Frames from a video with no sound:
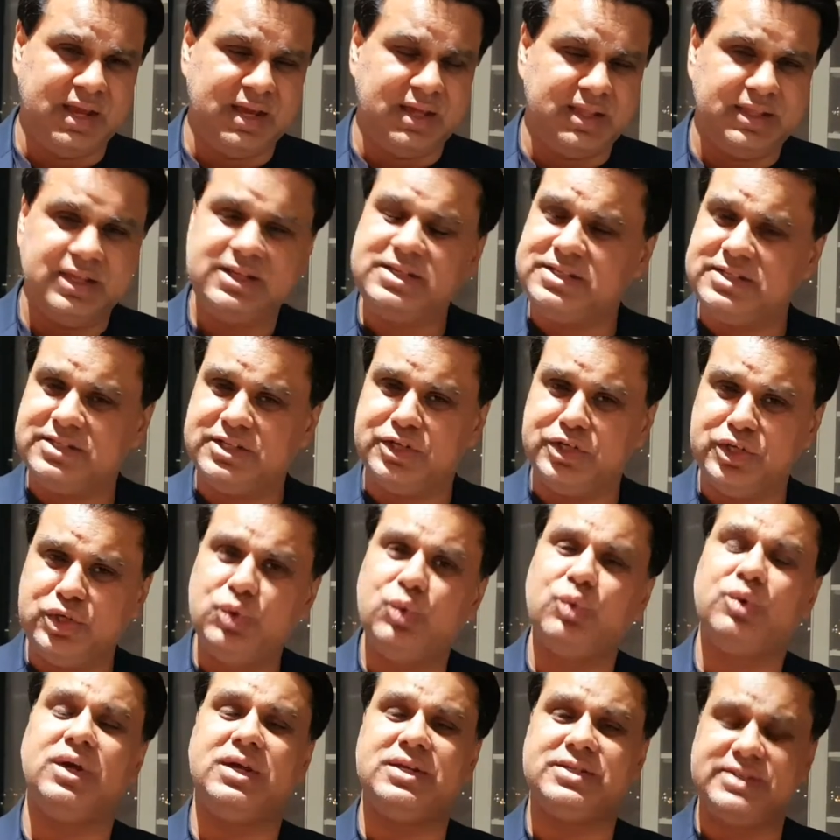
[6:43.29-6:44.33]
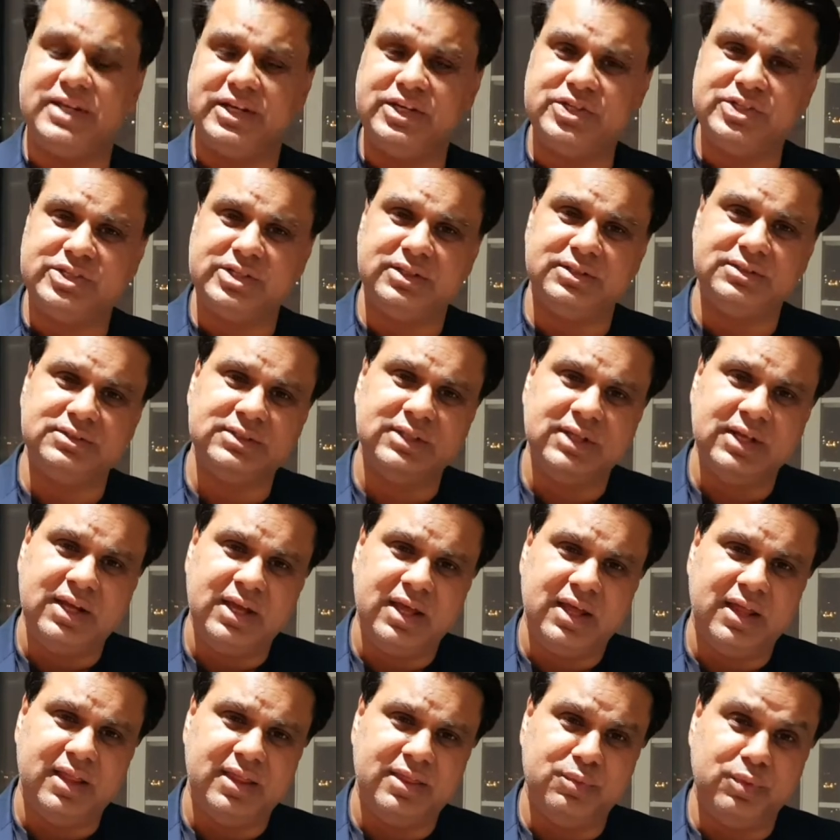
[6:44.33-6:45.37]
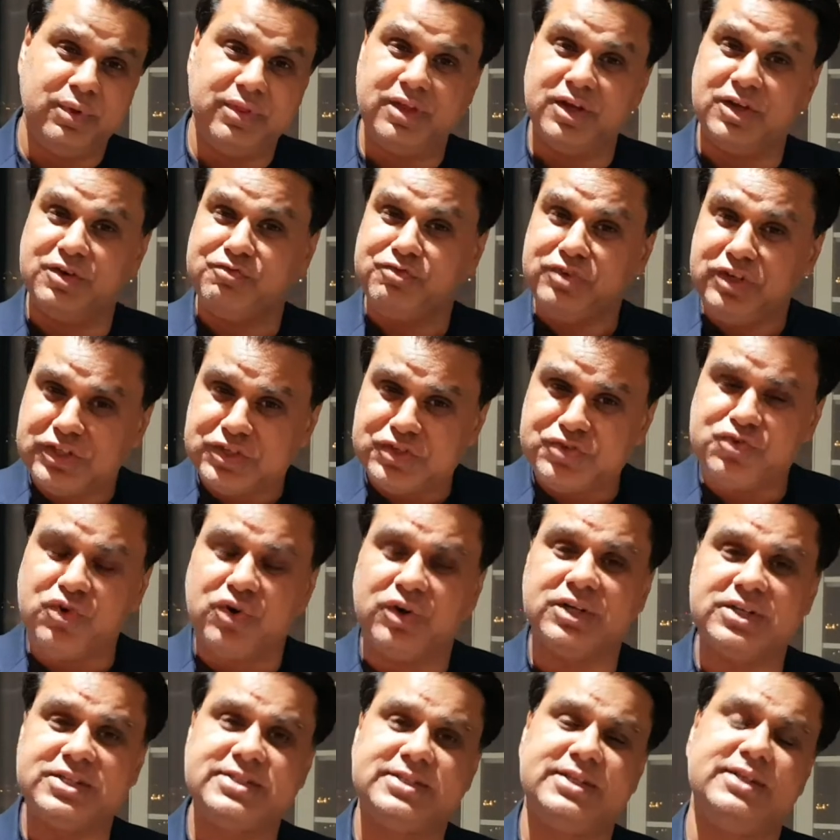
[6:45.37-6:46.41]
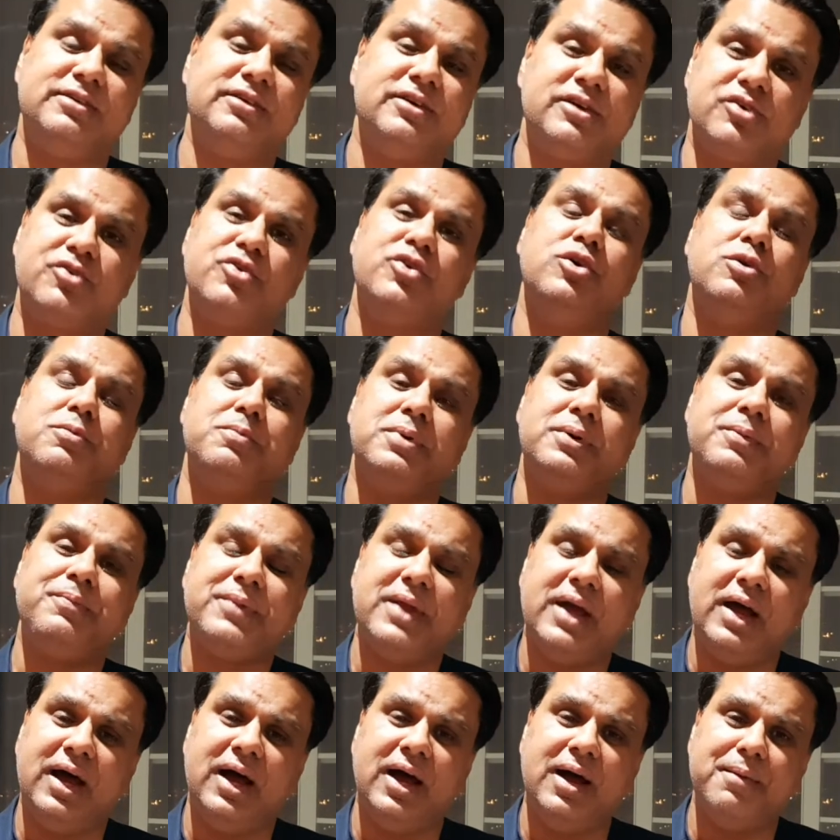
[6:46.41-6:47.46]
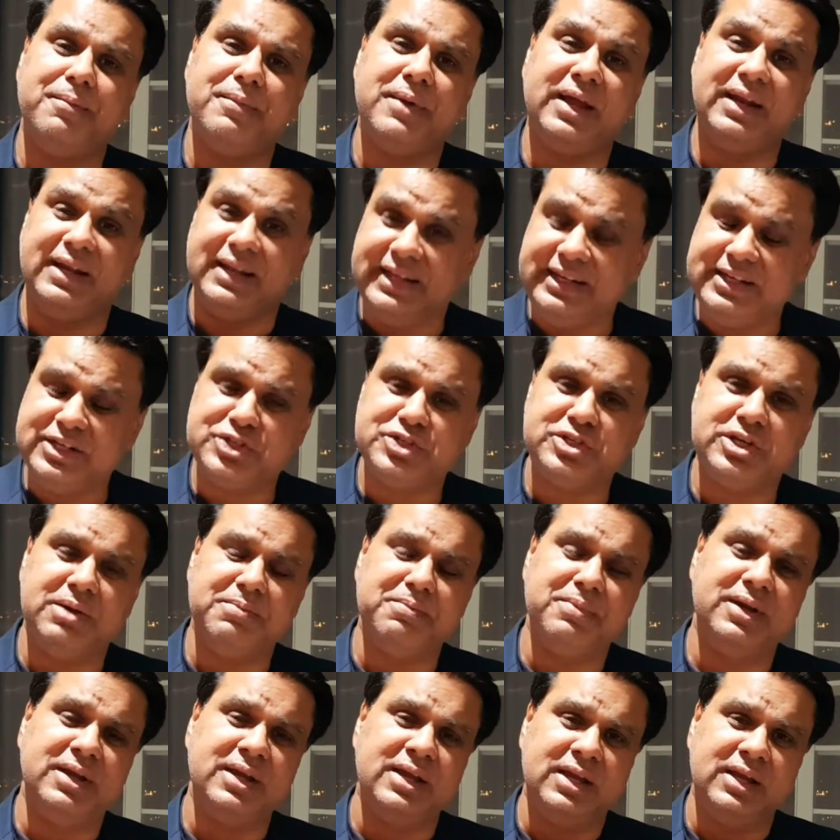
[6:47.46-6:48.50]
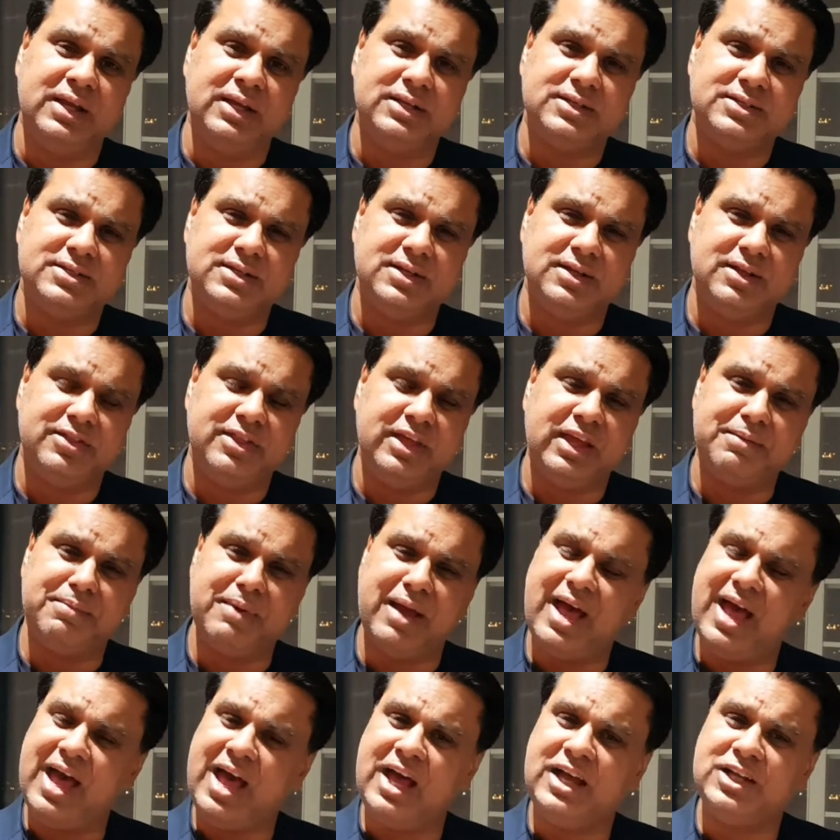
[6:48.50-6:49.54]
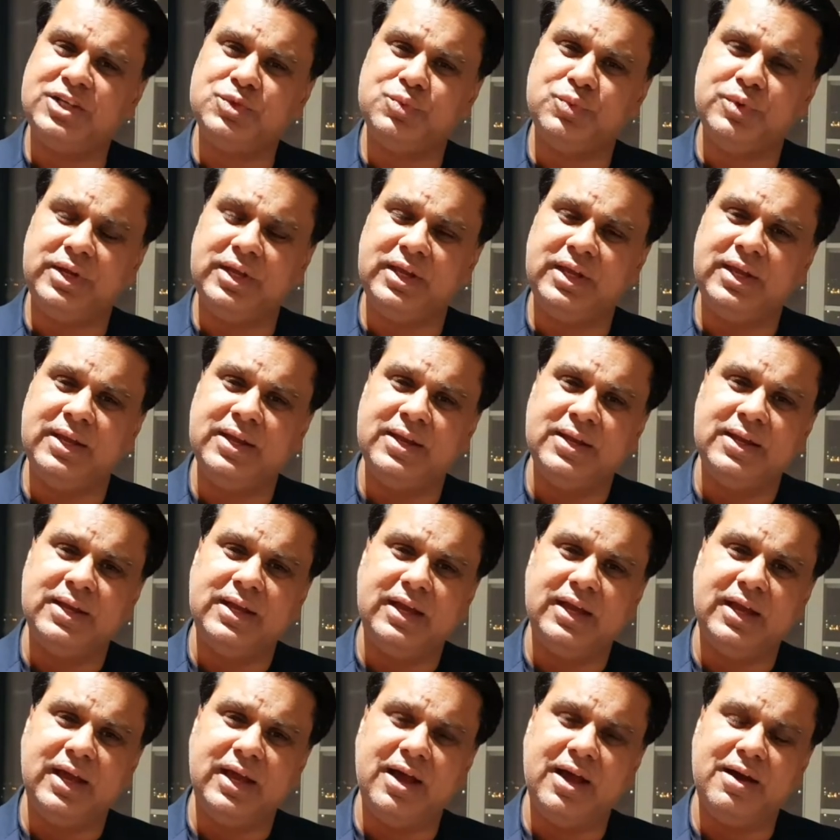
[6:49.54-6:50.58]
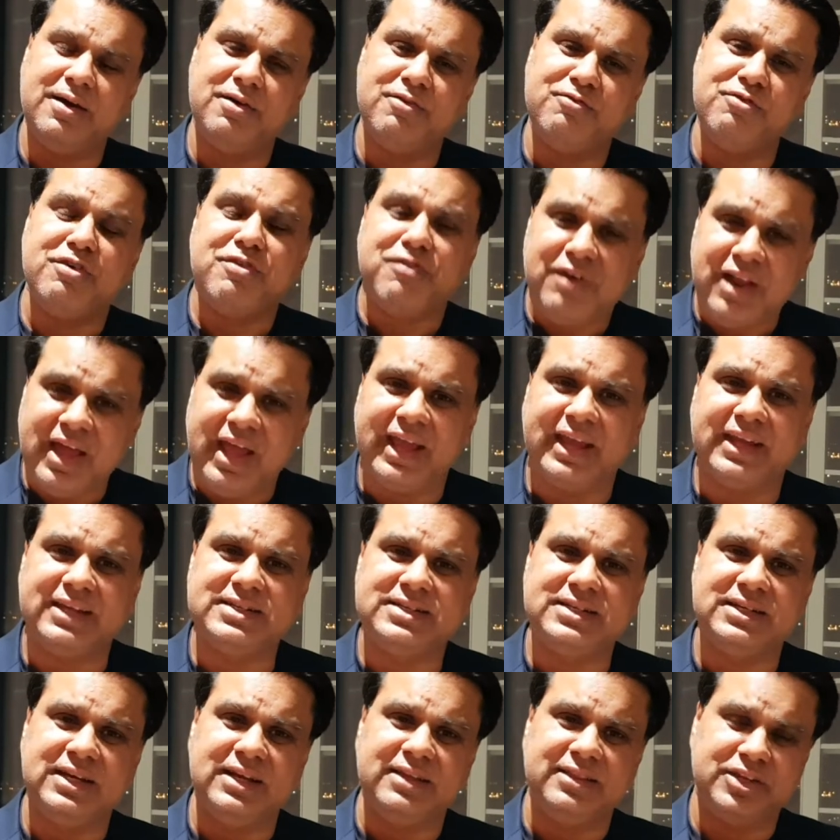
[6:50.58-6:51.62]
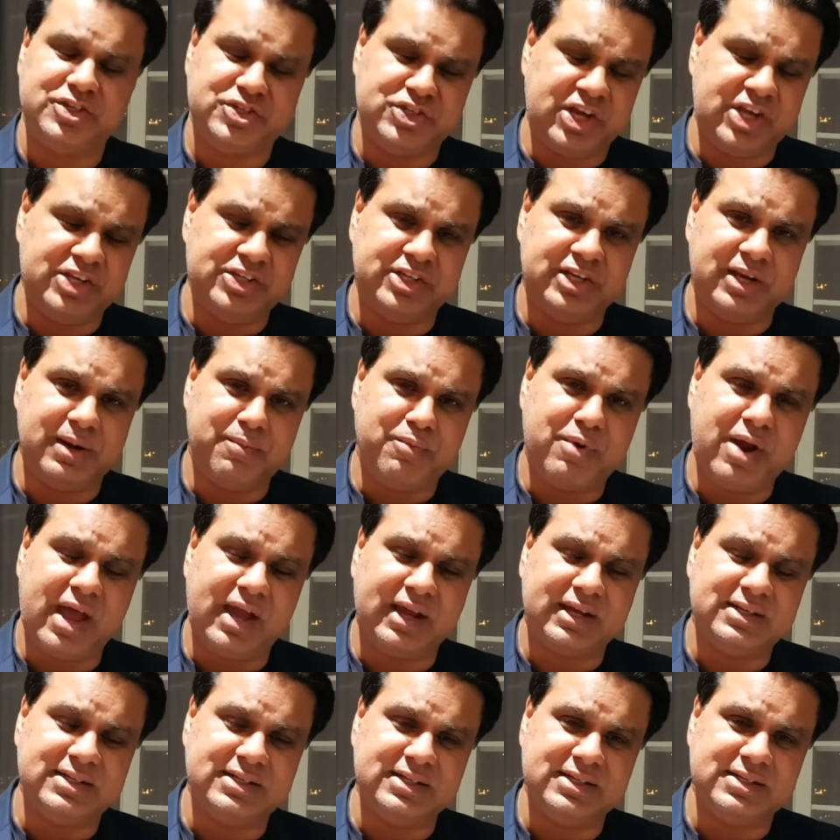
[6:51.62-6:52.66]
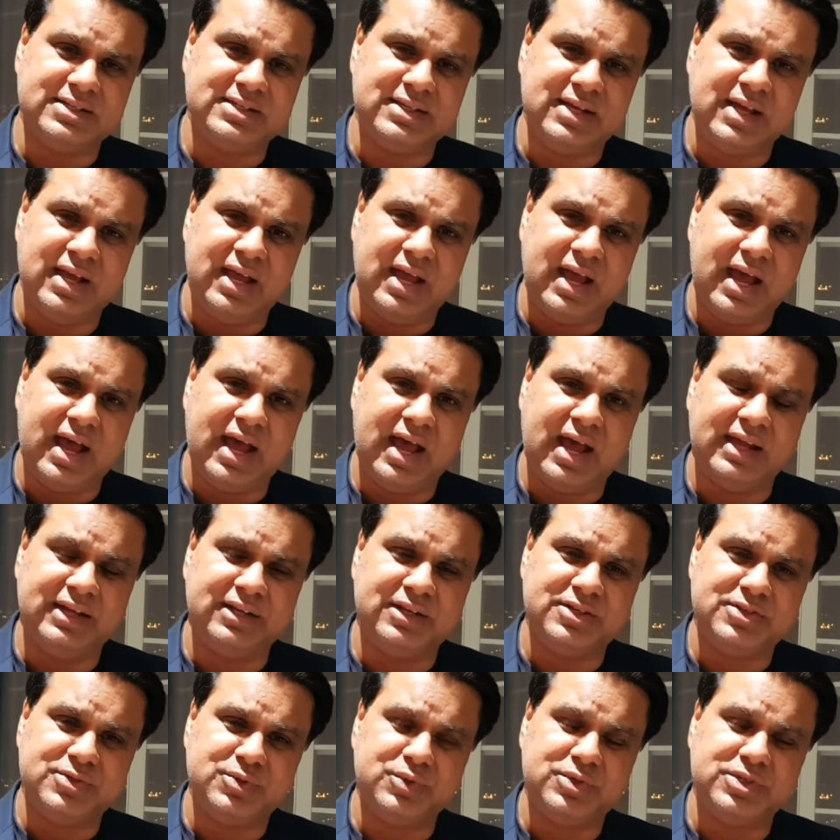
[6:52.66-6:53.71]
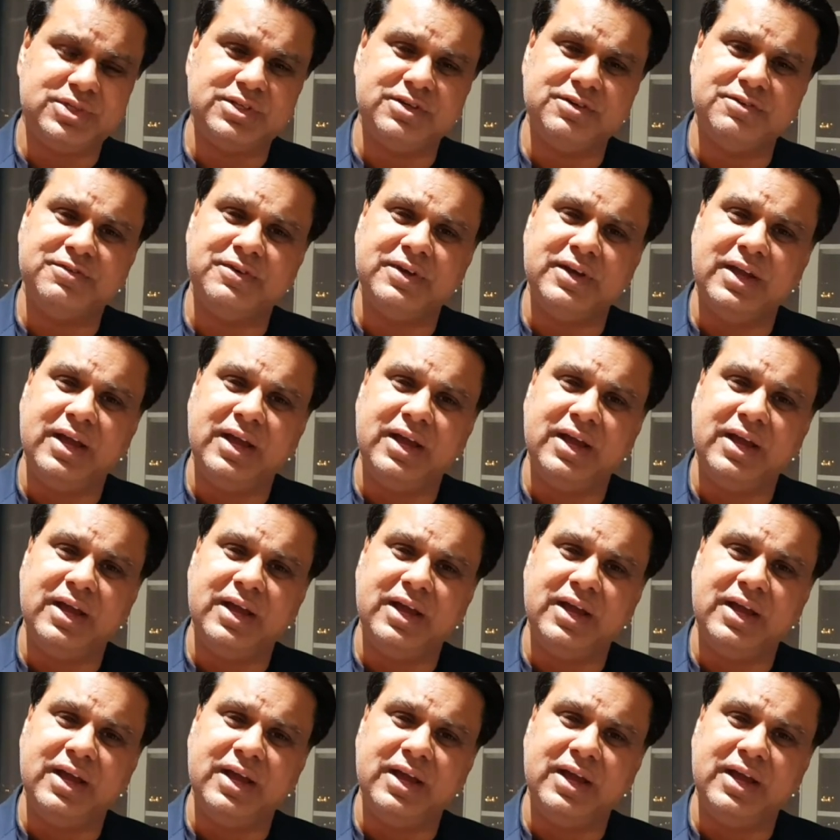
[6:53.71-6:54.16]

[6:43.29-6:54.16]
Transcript: This is a new organisation with a really strong steering group and leadership to think about how do we reflect the changing practice and sort of